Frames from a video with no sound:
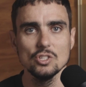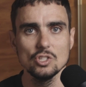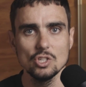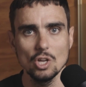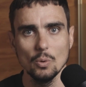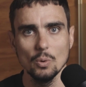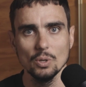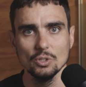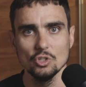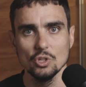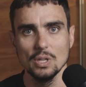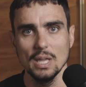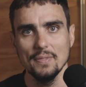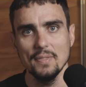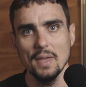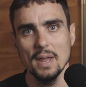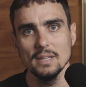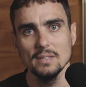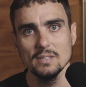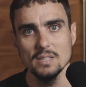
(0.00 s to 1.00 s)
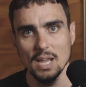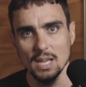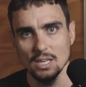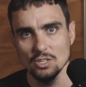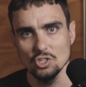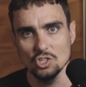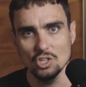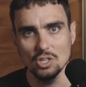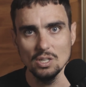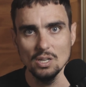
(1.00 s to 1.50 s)
and so on to get that
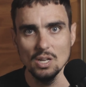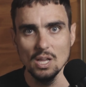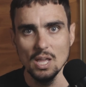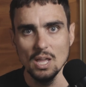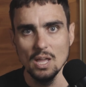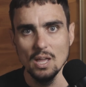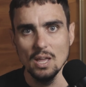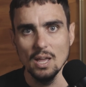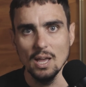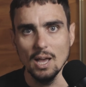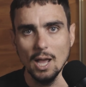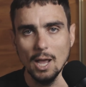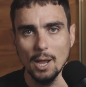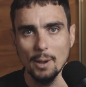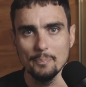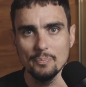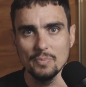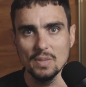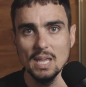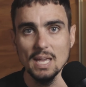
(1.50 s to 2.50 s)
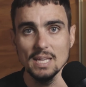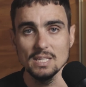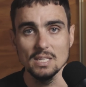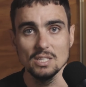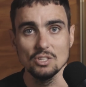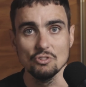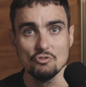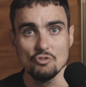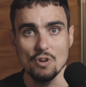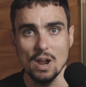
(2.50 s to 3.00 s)
attention. Yes,
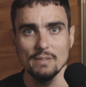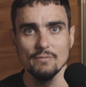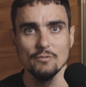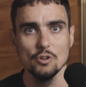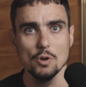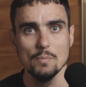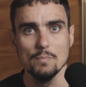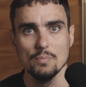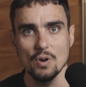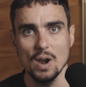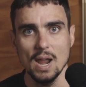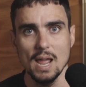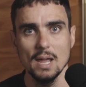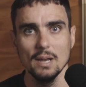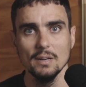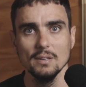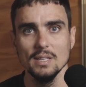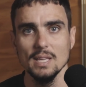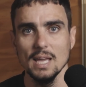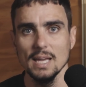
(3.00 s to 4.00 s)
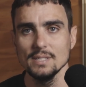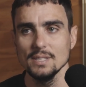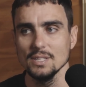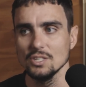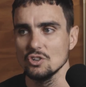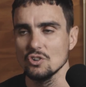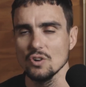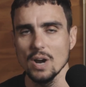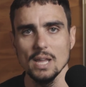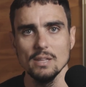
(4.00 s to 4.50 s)
it's great for your brand. Yes,
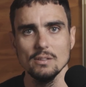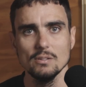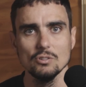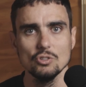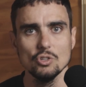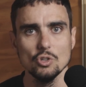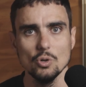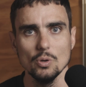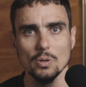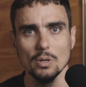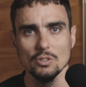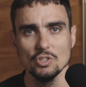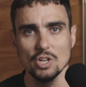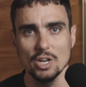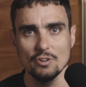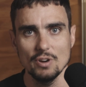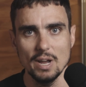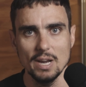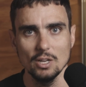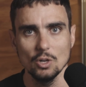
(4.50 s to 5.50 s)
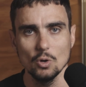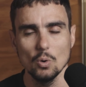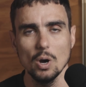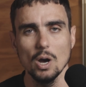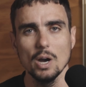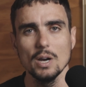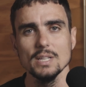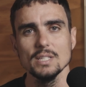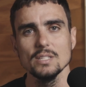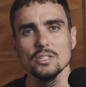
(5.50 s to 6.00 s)
it's great to generate
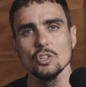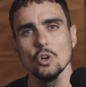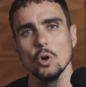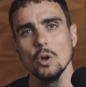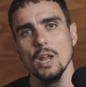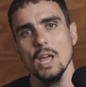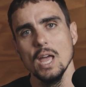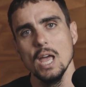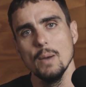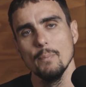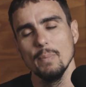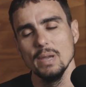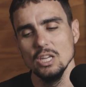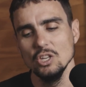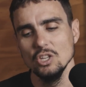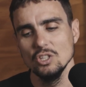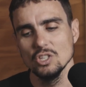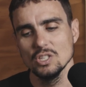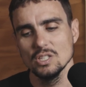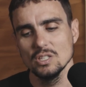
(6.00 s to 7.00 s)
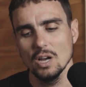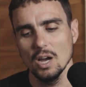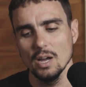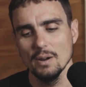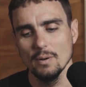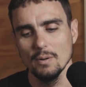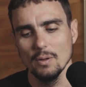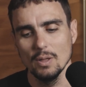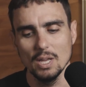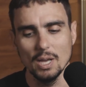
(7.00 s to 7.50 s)
inquiries and so on. But you need to
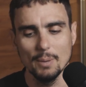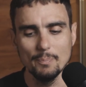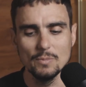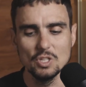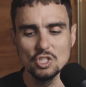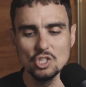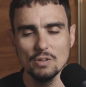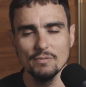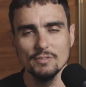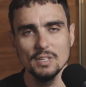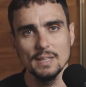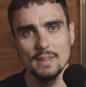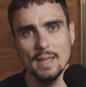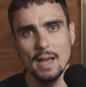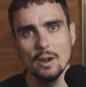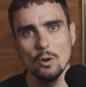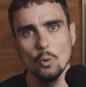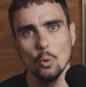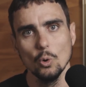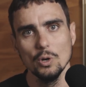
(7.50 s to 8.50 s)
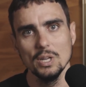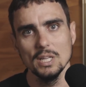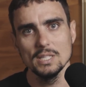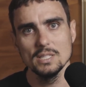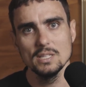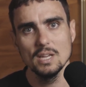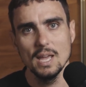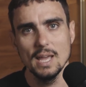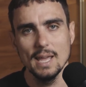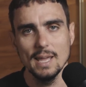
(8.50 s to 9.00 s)
start shifting that
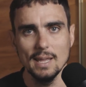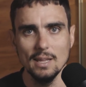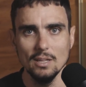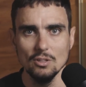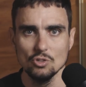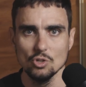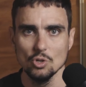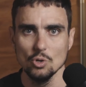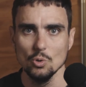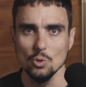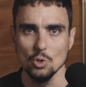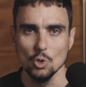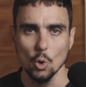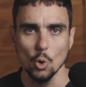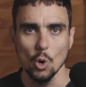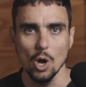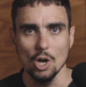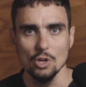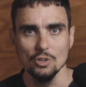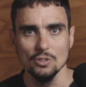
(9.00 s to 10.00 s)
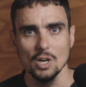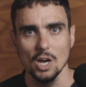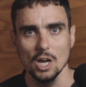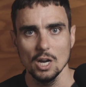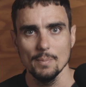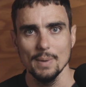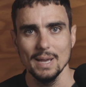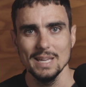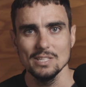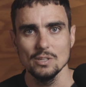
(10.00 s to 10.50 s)
audience into your own
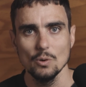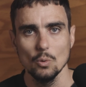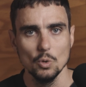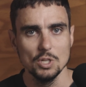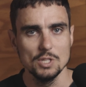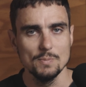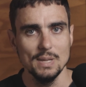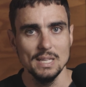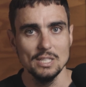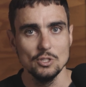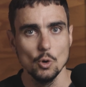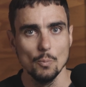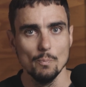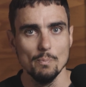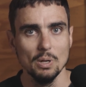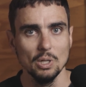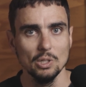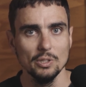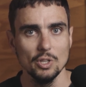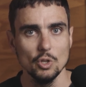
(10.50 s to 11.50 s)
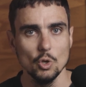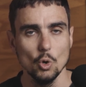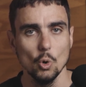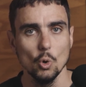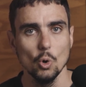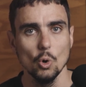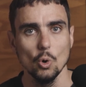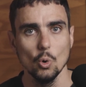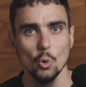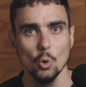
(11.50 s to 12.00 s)
database, which means you're building
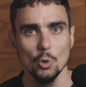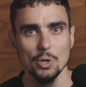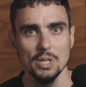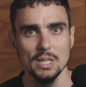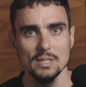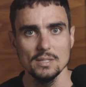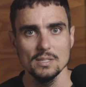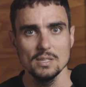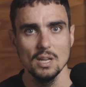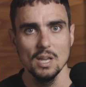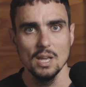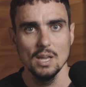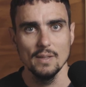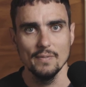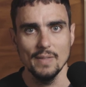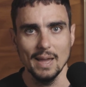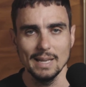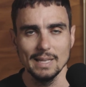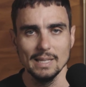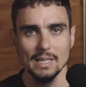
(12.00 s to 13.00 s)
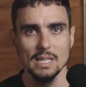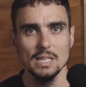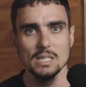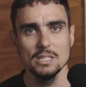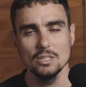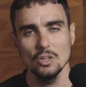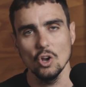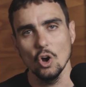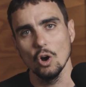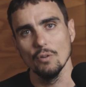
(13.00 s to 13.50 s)
your audience, that
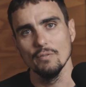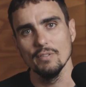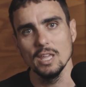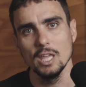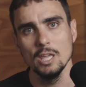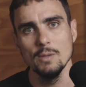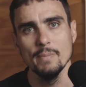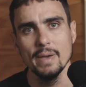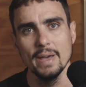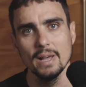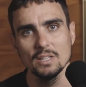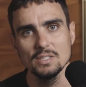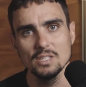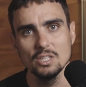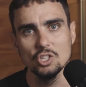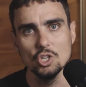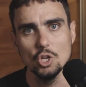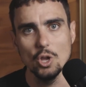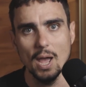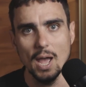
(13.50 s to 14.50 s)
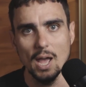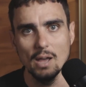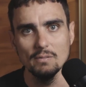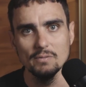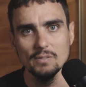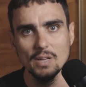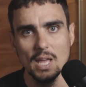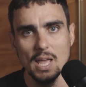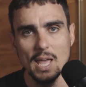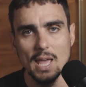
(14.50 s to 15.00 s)
list of emails that you
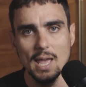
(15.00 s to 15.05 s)
have.